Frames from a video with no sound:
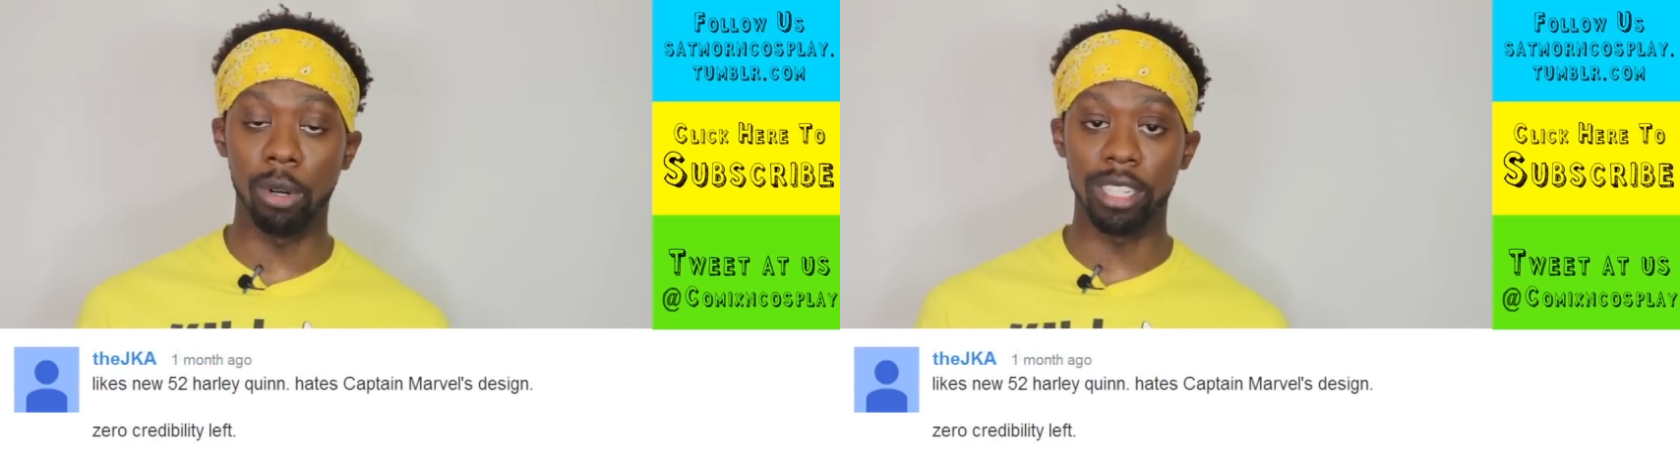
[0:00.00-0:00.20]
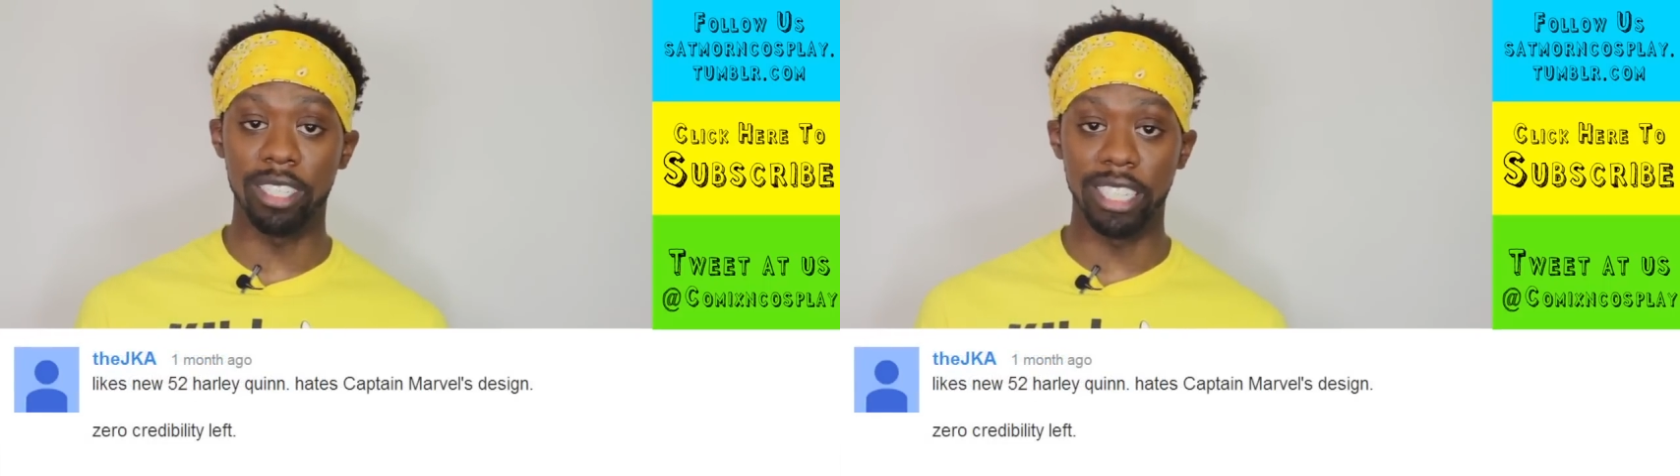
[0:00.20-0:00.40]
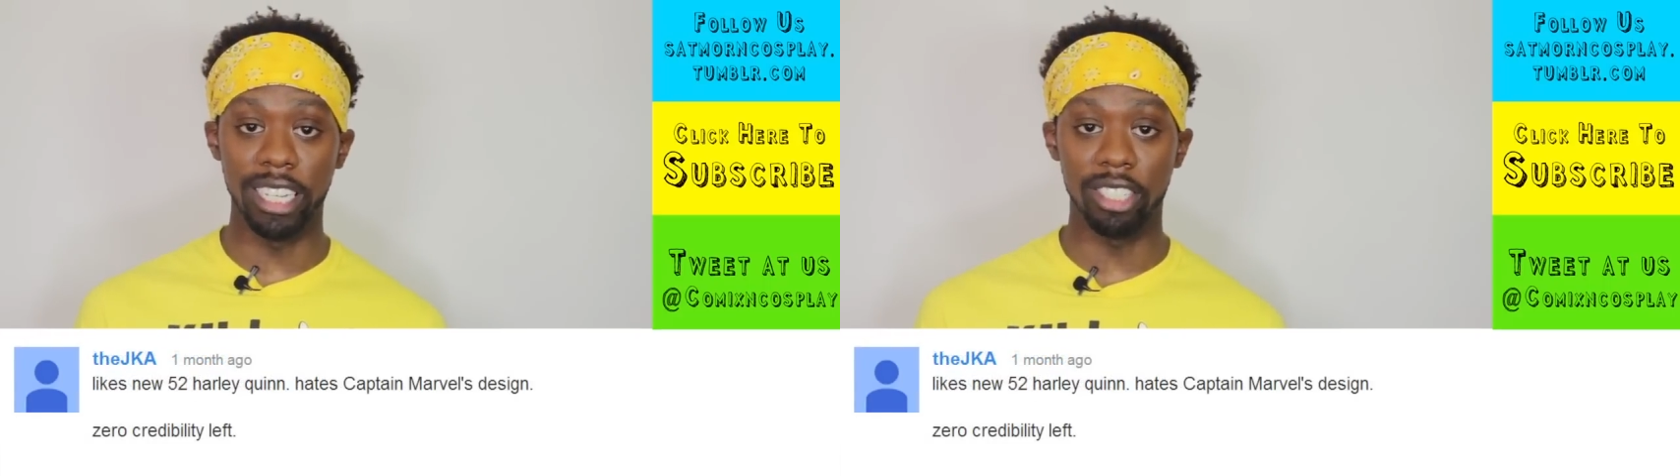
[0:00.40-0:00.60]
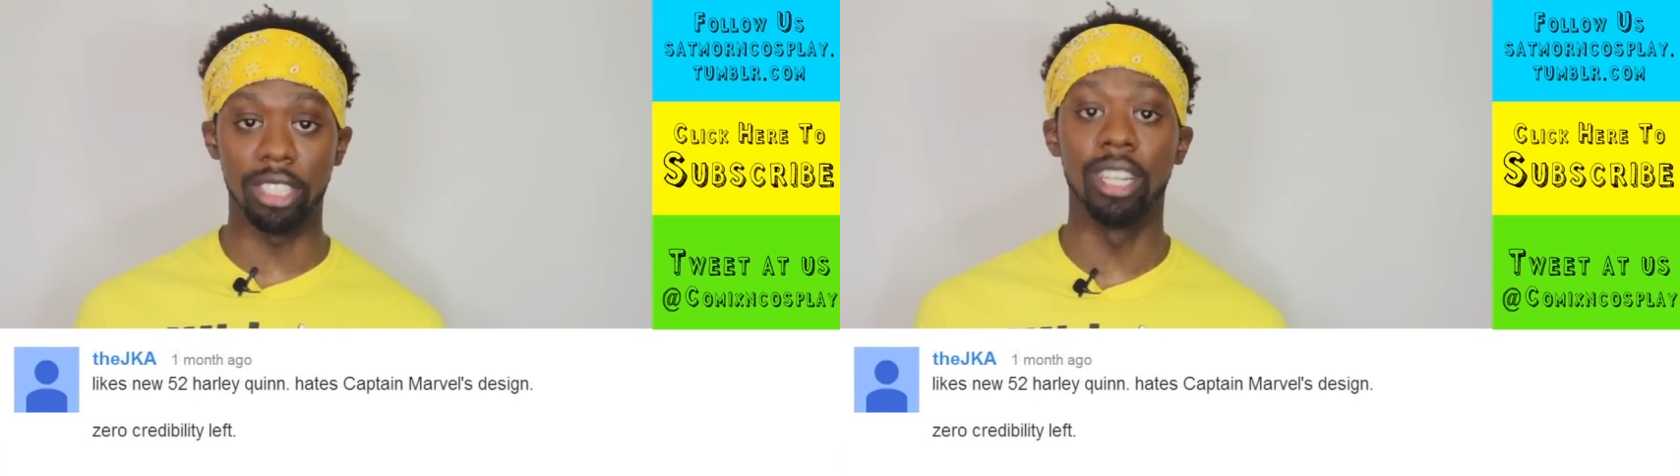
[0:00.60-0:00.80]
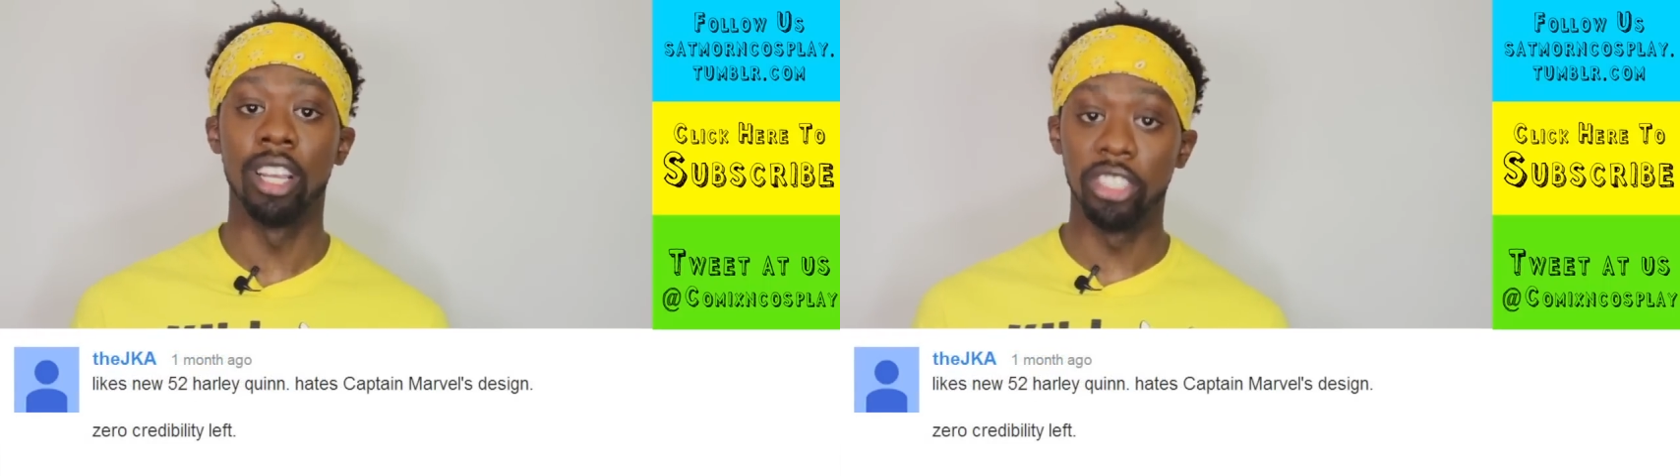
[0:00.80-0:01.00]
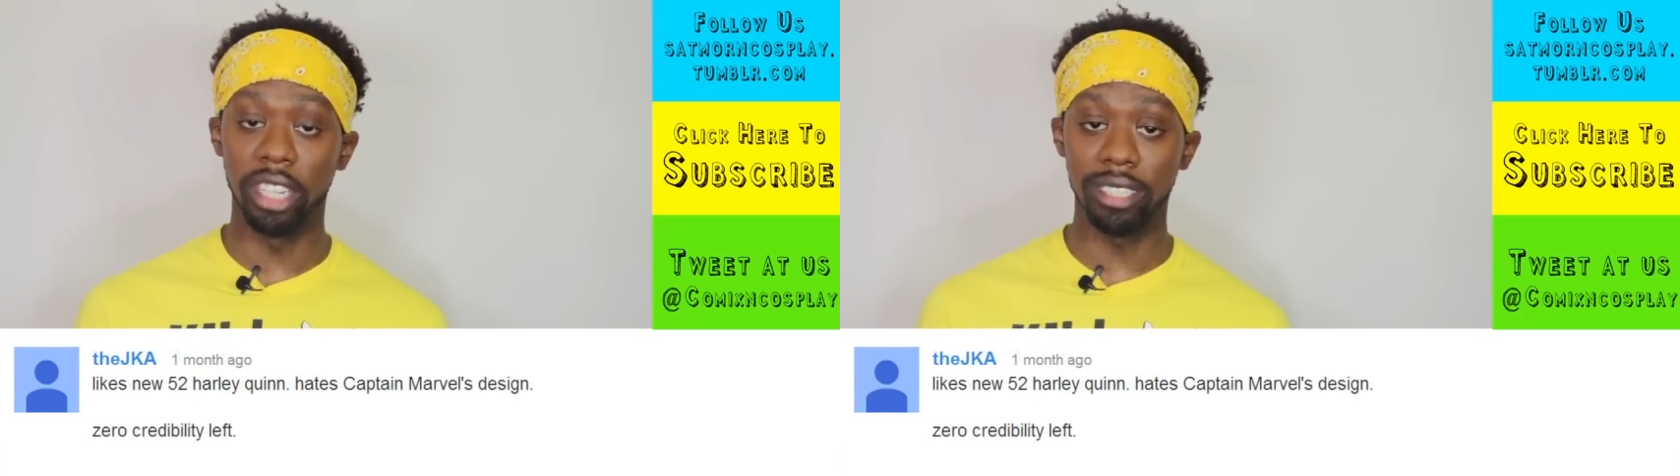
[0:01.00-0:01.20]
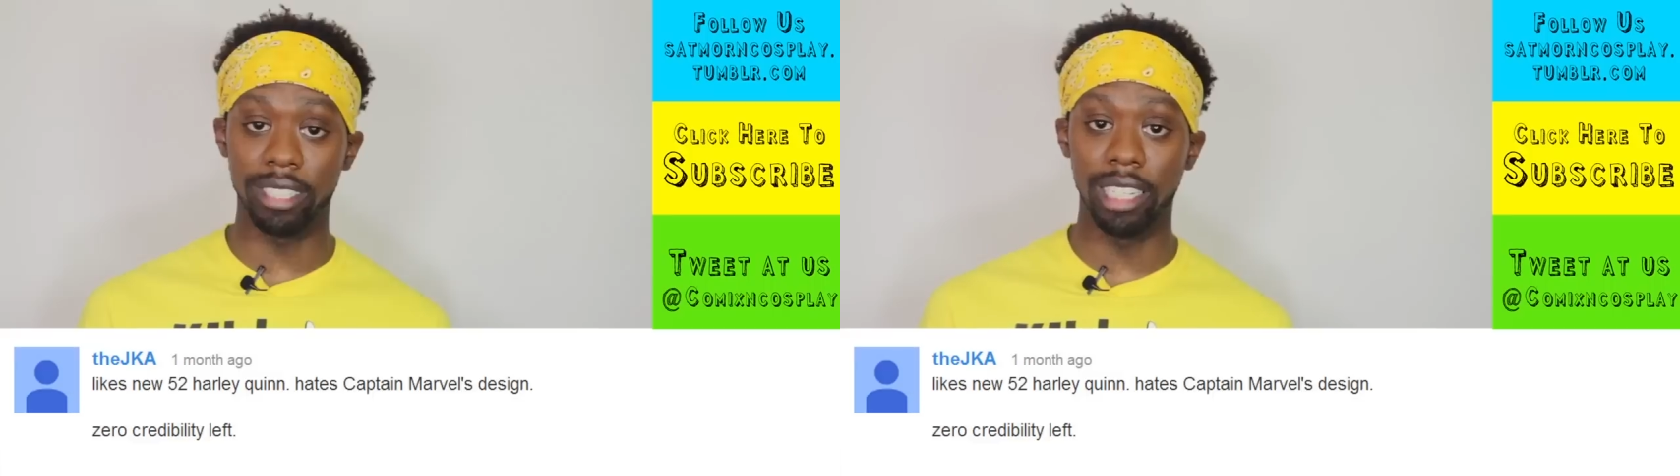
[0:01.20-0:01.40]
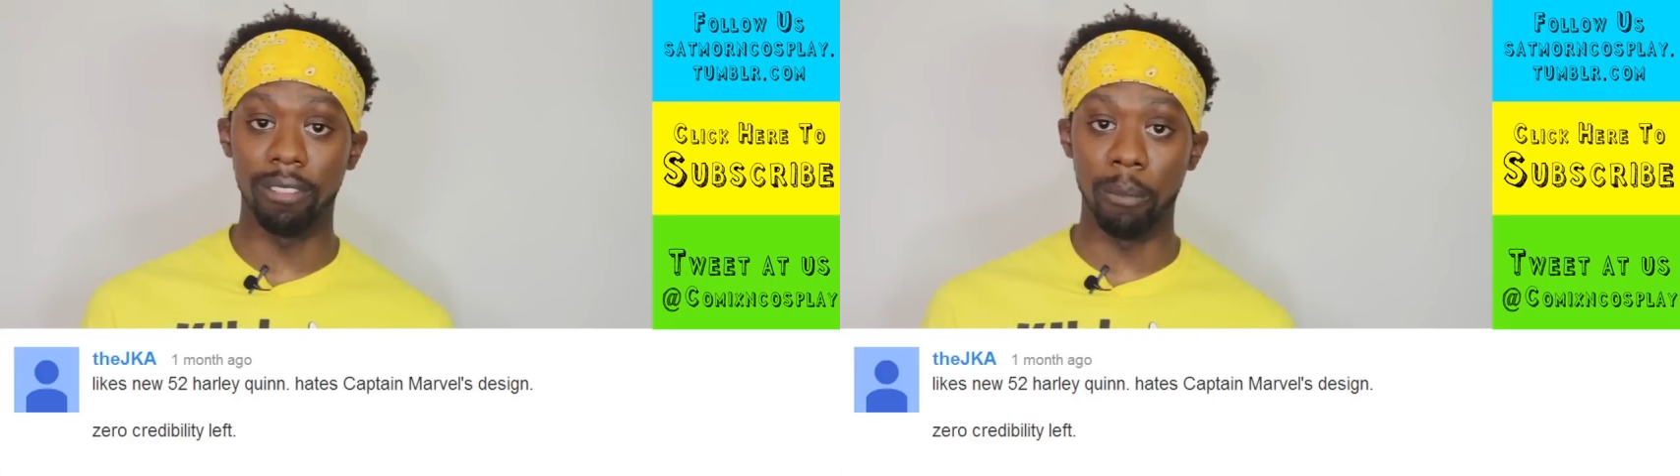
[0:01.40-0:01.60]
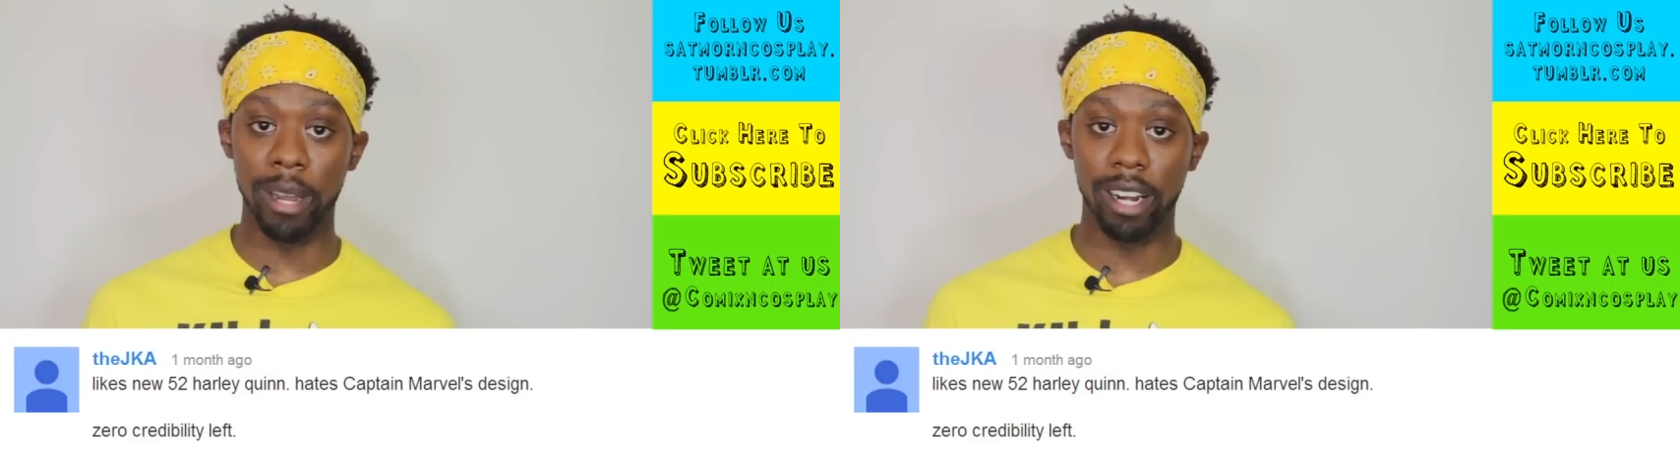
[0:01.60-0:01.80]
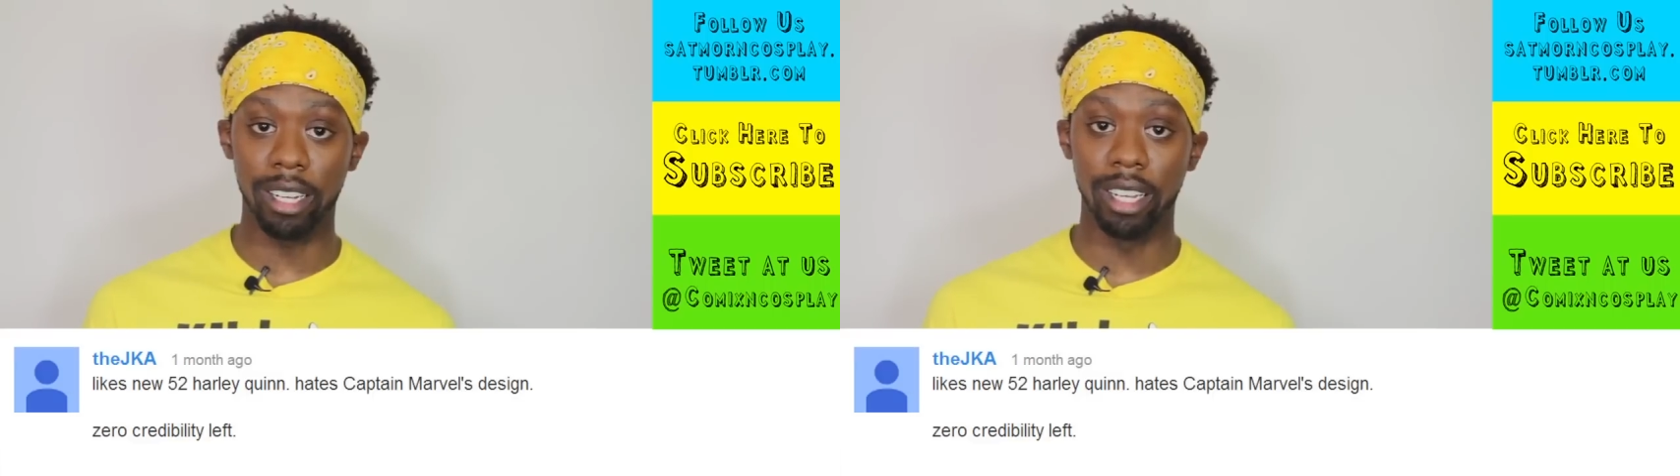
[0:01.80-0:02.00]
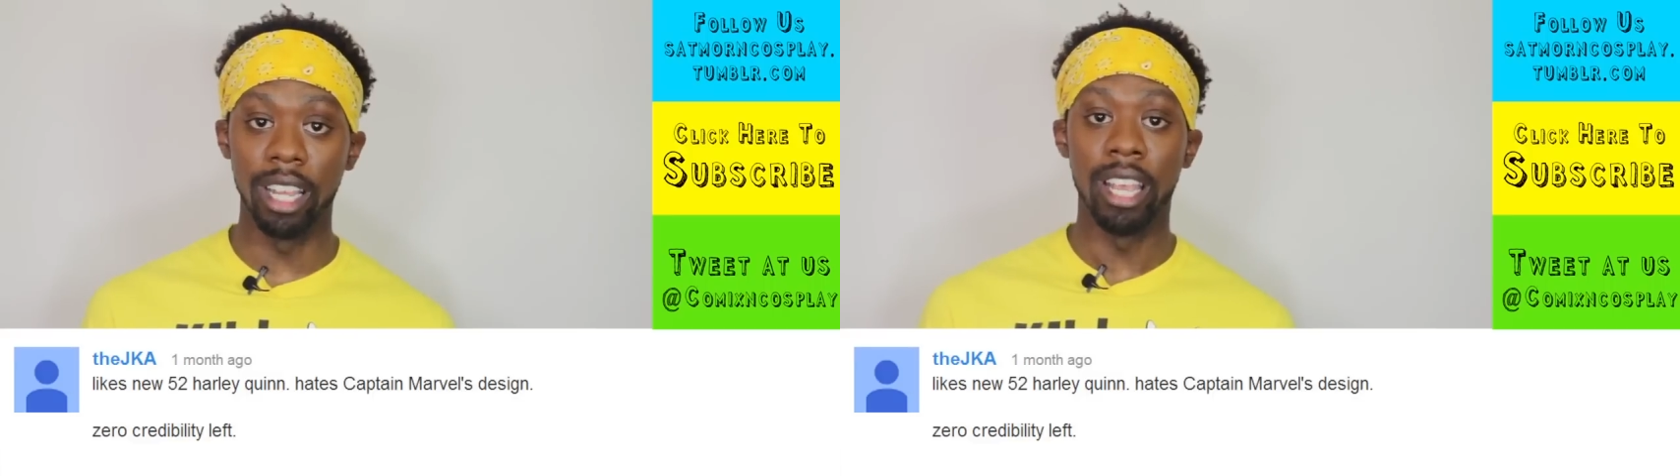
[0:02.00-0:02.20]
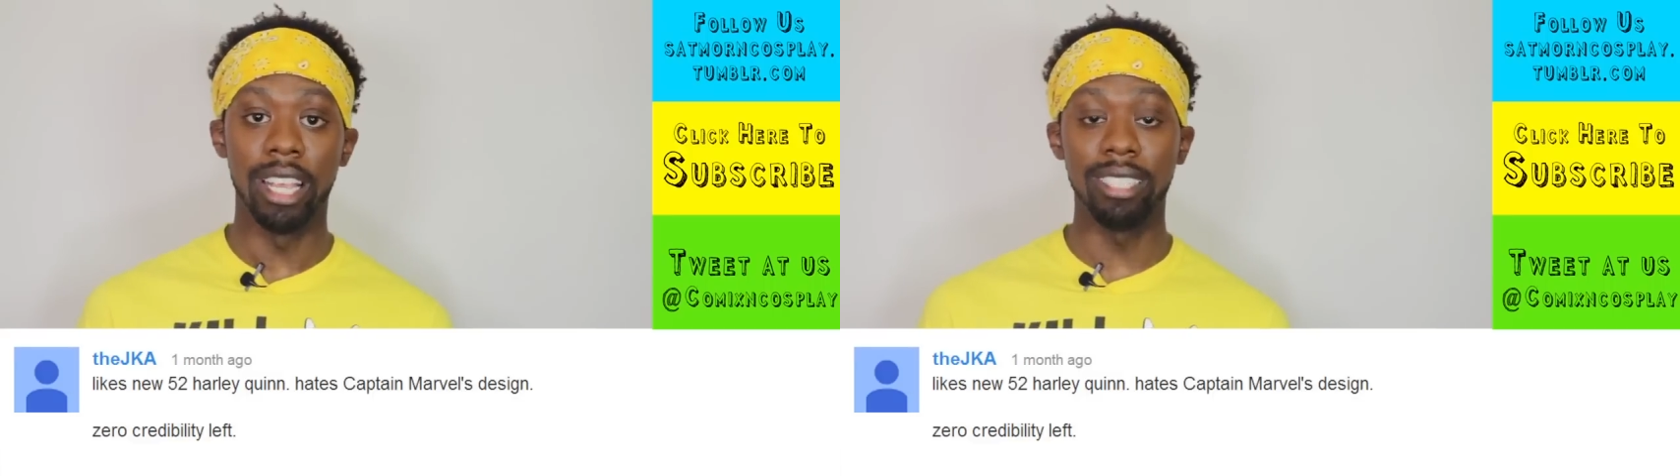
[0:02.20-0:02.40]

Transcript: organization, Justice League of America,